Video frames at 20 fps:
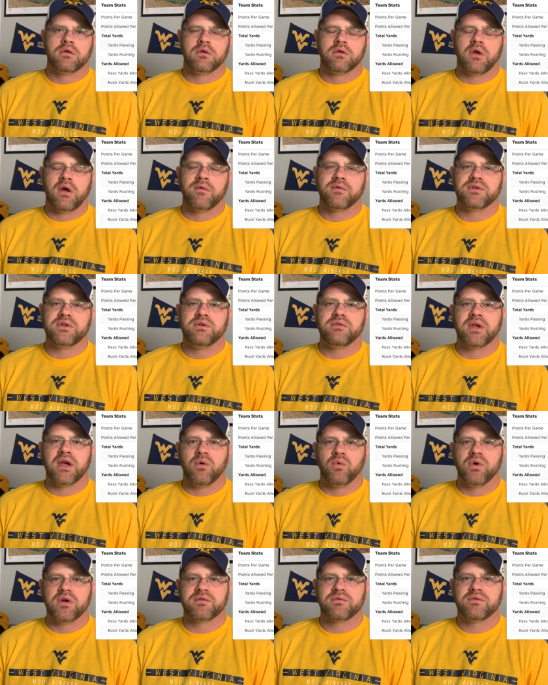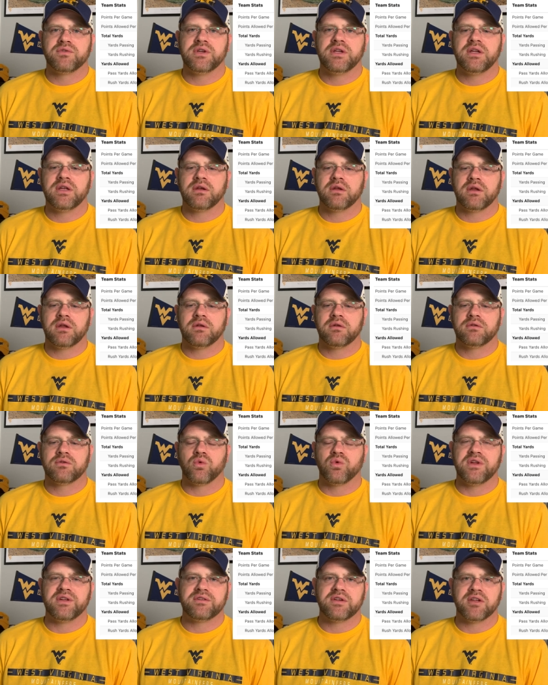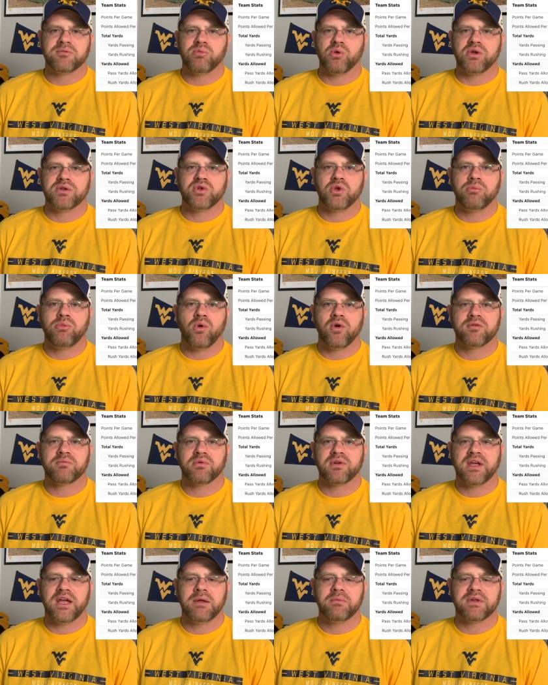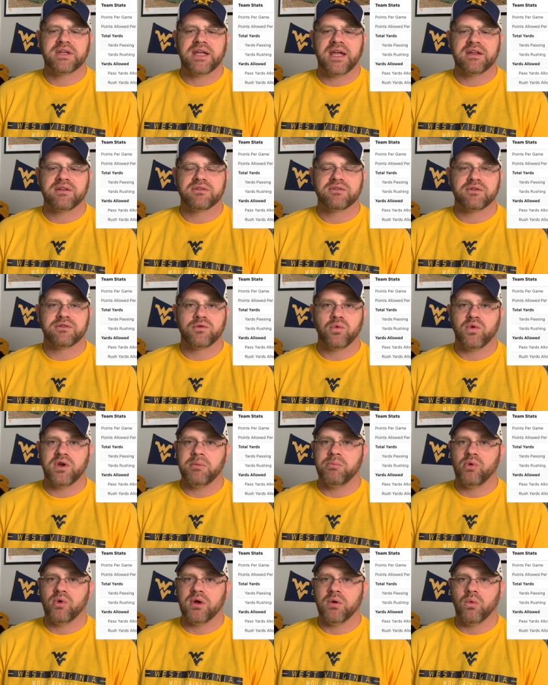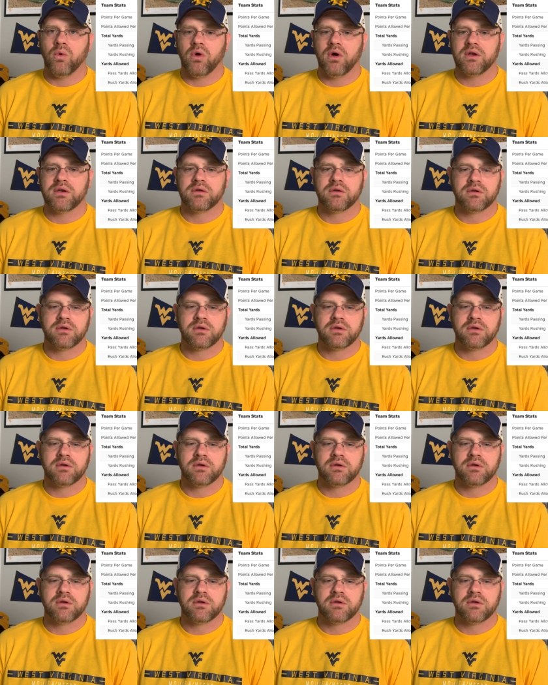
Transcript: Obviously, you've got West Virginia 26.2 points per game, and Kansas is 20.1.